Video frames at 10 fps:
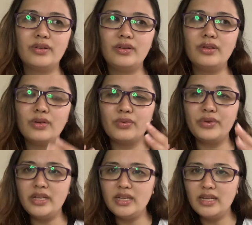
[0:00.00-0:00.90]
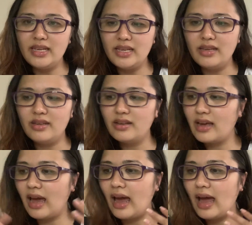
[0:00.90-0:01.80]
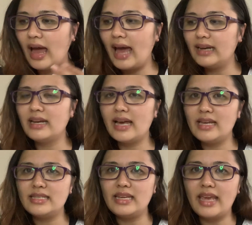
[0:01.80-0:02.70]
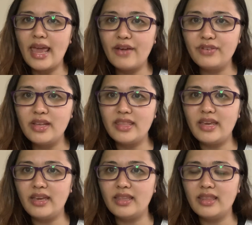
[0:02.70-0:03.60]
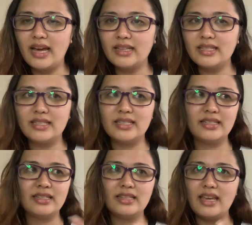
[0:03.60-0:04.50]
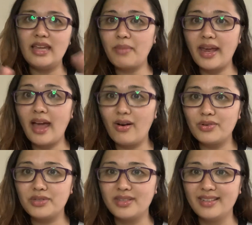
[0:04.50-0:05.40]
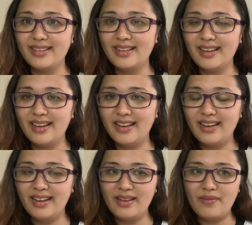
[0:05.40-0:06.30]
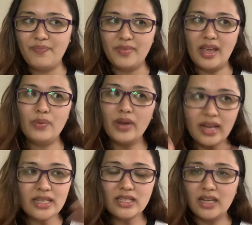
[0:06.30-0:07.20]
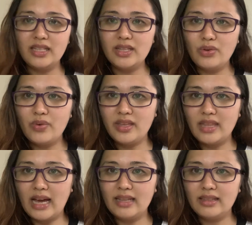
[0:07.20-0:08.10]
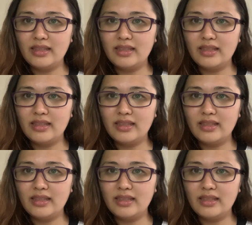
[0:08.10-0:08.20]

you know, really analyzing everything that's in my house. And when I started doing that,